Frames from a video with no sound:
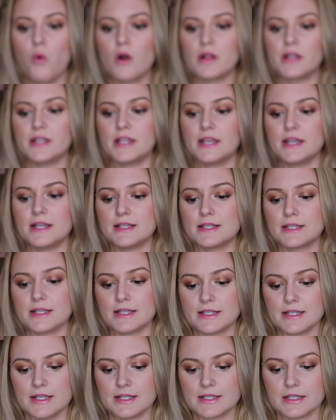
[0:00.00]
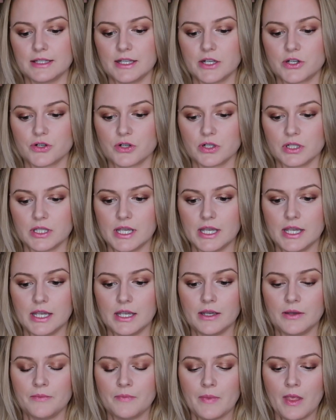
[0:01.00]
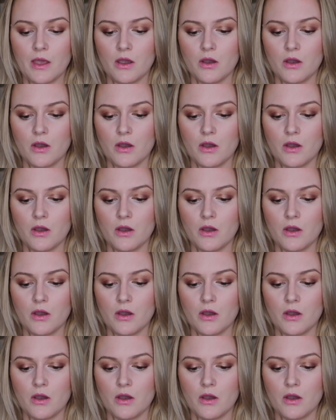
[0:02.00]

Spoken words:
what it is it's literally